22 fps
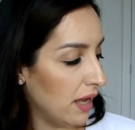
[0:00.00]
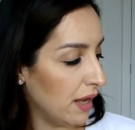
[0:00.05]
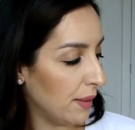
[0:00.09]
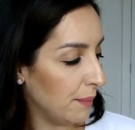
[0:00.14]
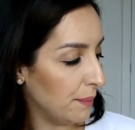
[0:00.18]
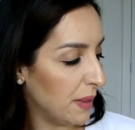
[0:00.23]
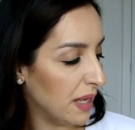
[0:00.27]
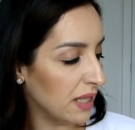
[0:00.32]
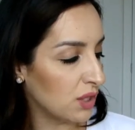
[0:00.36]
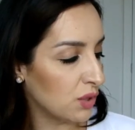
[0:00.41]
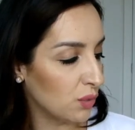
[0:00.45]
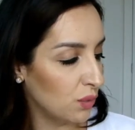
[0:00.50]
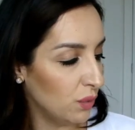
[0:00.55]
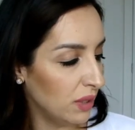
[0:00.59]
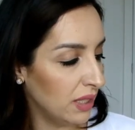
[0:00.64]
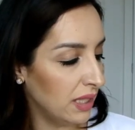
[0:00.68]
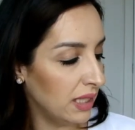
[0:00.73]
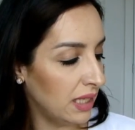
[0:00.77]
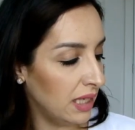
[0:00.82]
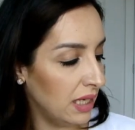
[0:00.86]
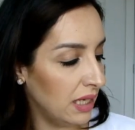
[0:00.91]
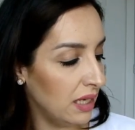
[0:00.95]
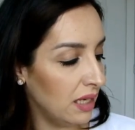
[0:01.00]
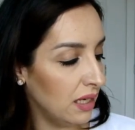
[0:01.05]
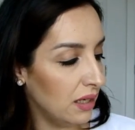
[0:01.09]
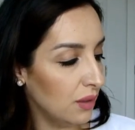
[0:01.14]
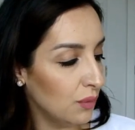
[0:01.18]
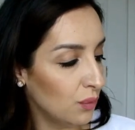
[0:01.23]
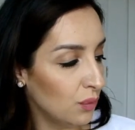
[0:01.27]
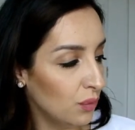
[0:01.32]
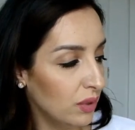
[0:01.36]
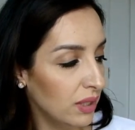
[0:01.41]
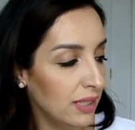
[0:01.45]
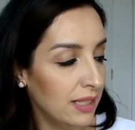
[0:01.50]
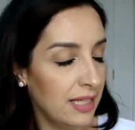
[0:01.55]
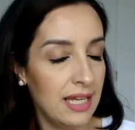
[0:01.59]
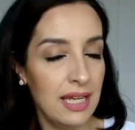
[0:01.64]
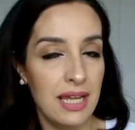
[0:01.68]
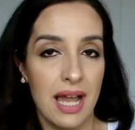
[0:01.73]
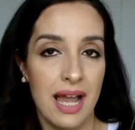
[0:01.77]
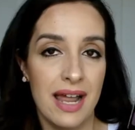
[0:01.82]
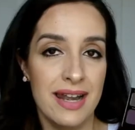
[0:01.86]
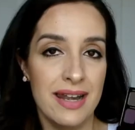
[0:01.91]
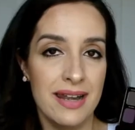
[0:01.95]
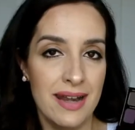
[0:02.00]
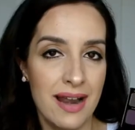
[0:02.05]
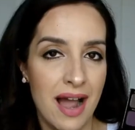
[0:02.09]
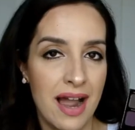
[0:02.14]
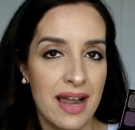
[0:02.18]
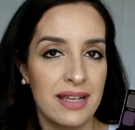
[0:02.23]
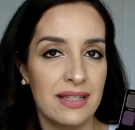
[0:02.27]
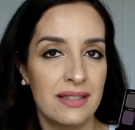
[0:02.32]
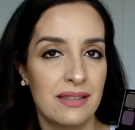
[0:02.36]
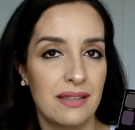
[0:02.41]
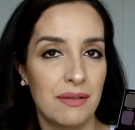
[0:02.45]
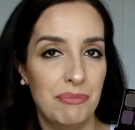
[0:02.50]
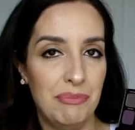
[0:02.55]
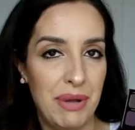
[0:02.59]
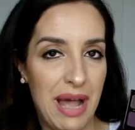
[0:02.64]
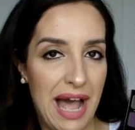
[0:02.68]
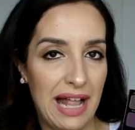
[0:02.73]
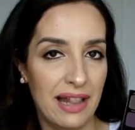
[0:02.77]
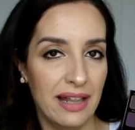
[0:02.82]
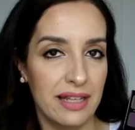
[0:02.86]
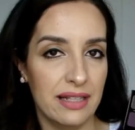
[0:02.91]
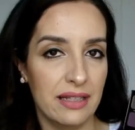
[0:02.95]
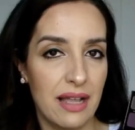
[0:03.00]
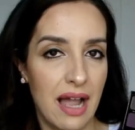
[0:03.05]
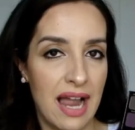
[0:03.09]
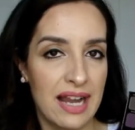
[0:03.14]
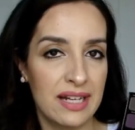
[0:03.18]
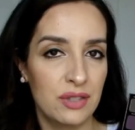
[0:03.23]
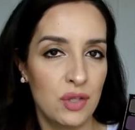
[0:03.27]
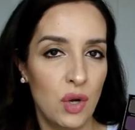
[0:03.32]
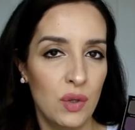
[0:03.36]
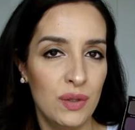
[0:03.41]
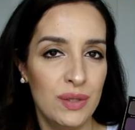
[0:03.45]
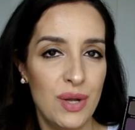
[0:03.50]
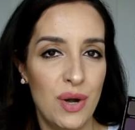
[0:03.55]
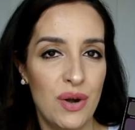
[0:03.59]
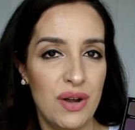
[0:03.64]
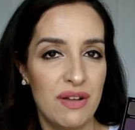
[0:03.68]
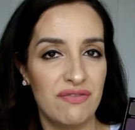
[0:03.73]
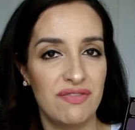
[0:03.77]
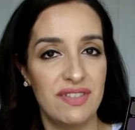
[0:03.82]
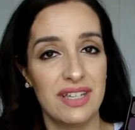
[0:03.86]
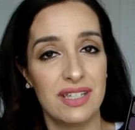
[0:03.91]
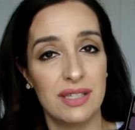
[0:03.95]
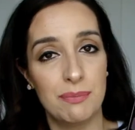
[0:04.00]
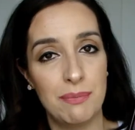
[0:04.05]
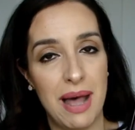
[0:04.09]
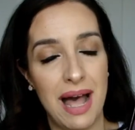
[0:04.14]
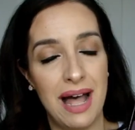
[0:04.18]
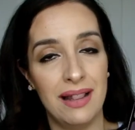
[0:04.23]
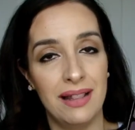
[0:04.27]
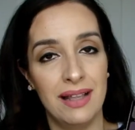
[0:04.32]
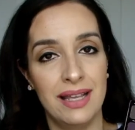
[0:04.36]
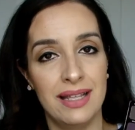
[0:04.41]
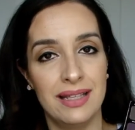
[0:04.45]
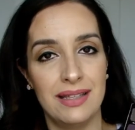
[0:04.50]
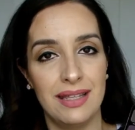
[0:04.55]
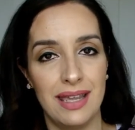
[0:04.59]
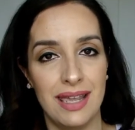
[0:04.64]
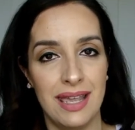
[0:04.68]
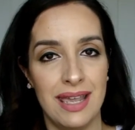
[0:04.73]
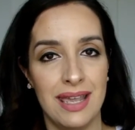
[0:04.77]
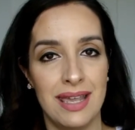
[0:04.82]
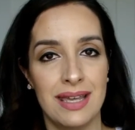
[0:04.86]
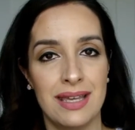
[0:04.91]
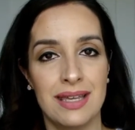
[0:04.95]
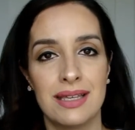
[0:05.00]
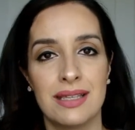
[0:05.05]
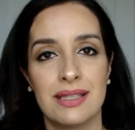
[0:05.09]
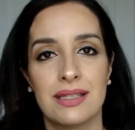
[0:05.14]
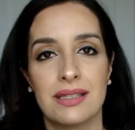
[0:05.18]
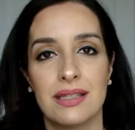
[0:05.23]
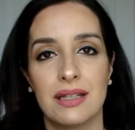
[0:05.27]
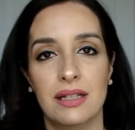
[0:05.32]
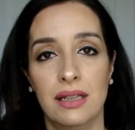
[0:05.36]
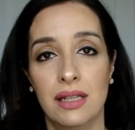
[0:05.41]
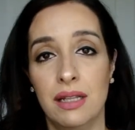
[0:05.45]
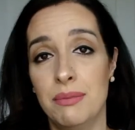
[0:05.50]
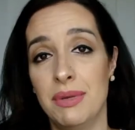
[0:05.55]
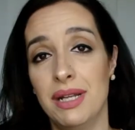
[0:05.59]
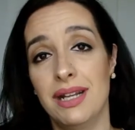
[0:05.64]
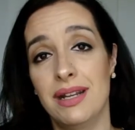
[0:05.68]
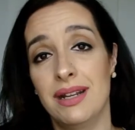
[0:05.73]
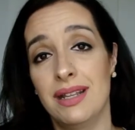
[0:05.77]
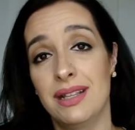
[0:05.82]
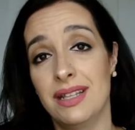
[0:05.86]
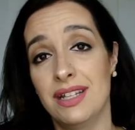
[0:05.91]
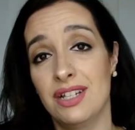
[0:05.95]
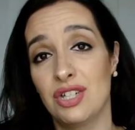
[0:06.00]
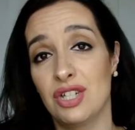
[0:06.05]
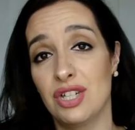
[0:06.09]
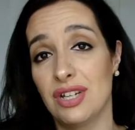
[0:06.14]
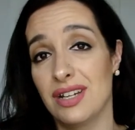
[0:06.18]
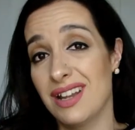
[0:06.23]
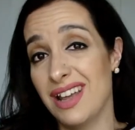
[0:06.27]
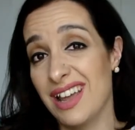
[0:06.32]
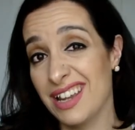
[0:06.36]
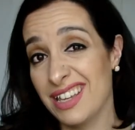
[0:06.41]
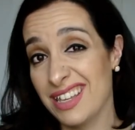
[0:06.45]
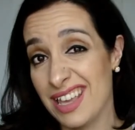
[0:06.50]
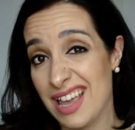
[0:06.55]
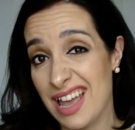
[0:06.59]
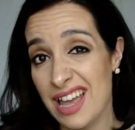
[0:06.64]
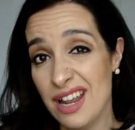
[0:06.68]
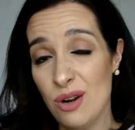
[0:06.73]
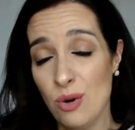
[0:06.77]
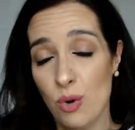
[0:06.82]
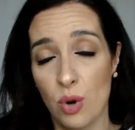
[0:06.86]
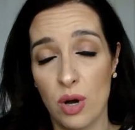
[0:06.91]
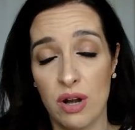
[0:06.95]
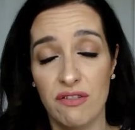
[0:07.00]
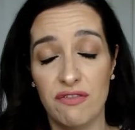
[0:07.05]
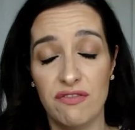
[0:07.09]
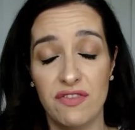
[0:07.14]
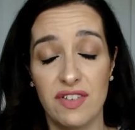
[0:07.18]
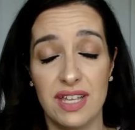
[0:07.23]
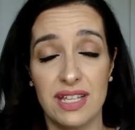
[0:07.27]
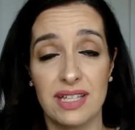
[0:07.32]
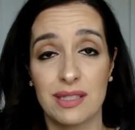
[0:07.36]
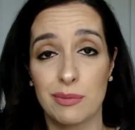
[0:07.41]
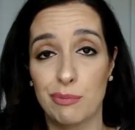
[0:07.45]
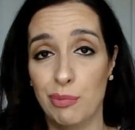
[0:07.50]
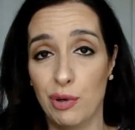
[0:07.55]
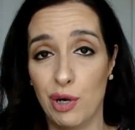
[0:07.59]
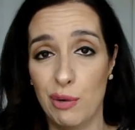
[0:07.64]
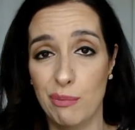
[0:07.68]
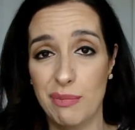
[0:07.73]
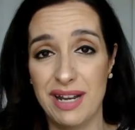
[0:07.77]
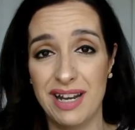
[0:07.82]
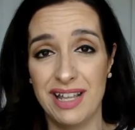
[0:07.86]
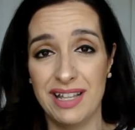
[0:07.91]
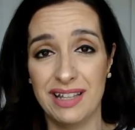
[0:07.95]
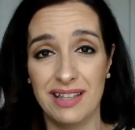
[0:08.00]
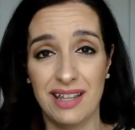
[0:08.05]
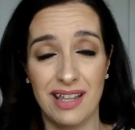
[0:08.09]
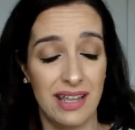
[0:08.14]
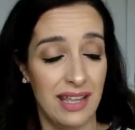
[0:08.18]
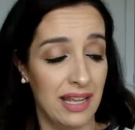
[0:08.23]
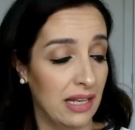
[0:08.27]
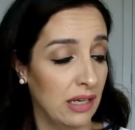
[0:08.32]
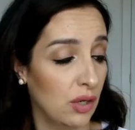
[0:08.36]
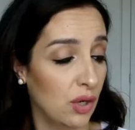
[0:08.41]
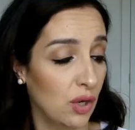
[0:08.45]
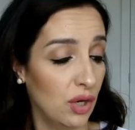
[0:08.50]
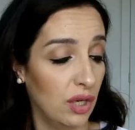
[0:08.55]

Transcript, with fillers: It's really, really a nice palette. I don't know if this palette is limited edition again or if it's permanent in her